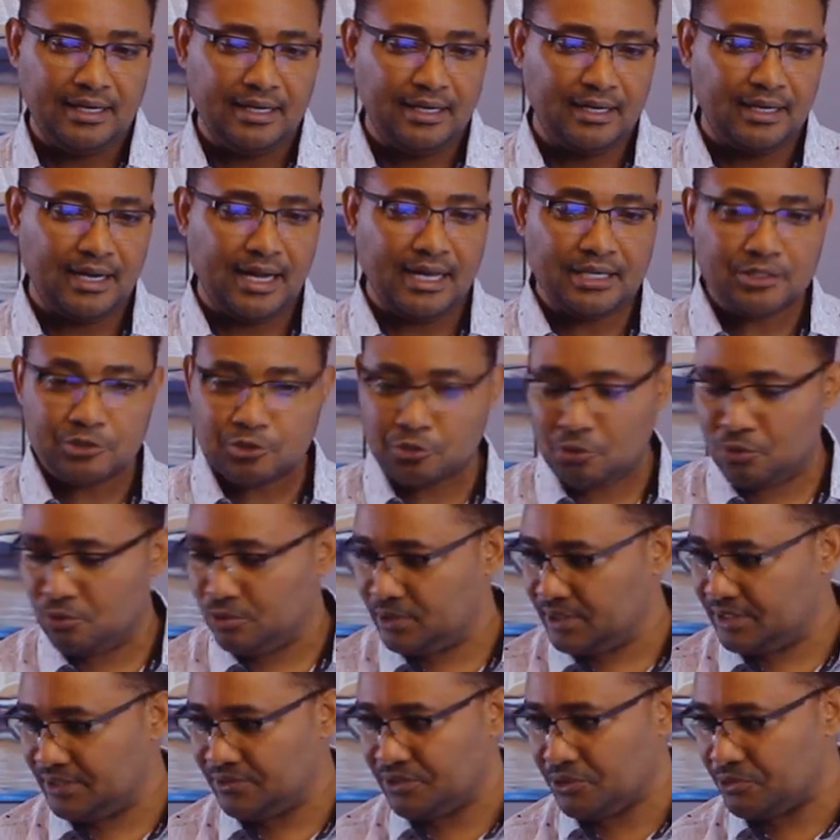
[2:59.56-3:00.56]
as
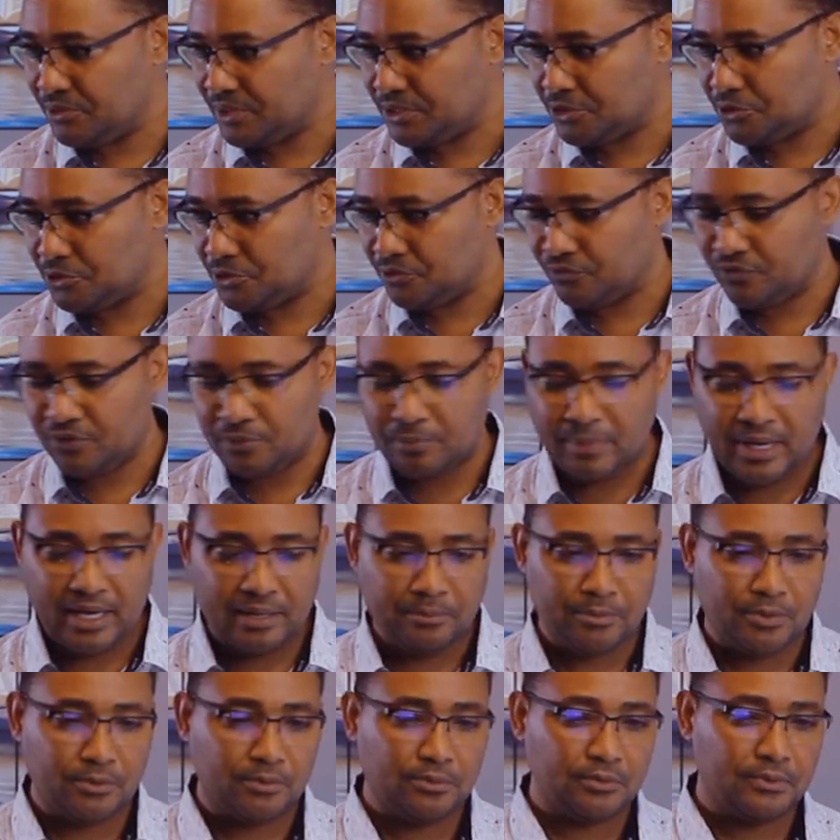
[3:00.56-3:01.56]
told in the rest of the
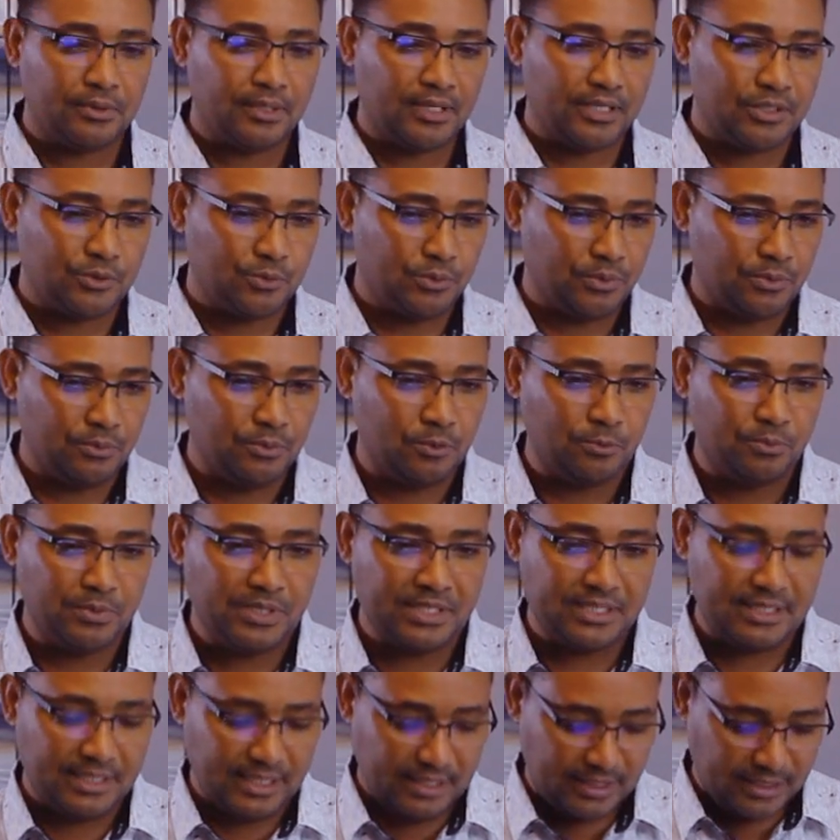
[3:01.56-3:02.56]
Bible, as we will be
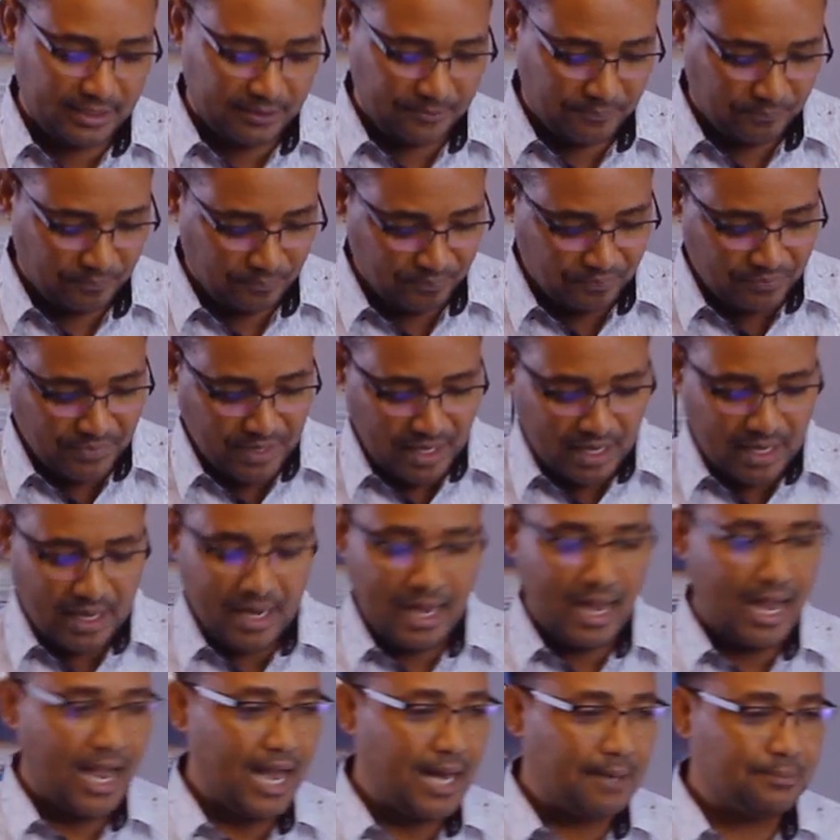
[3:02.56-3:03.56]
studying.
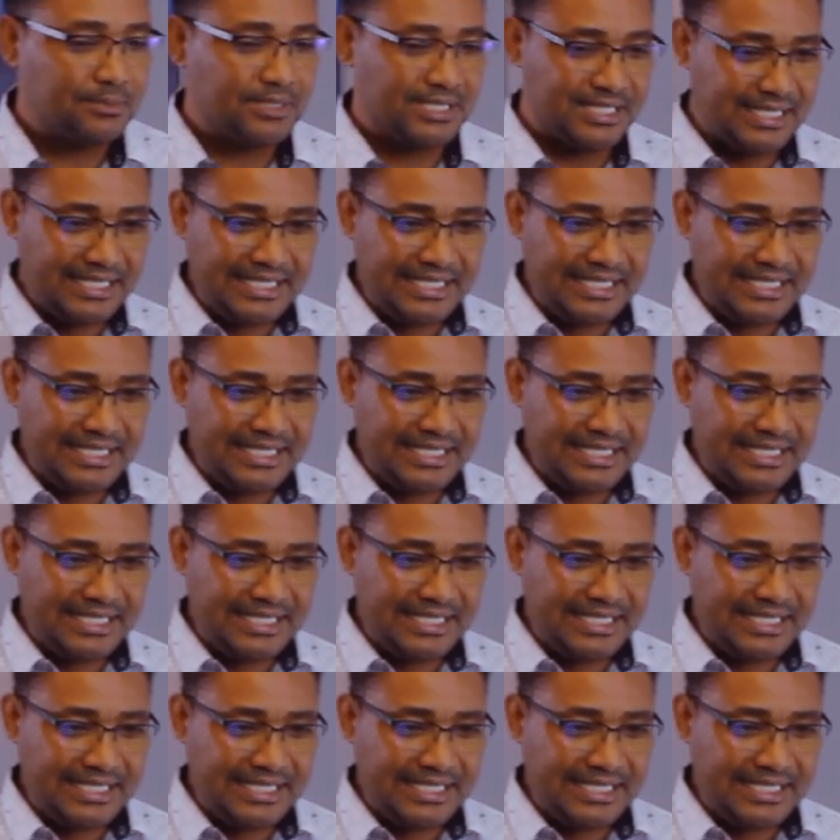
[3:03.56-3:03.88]
Ham's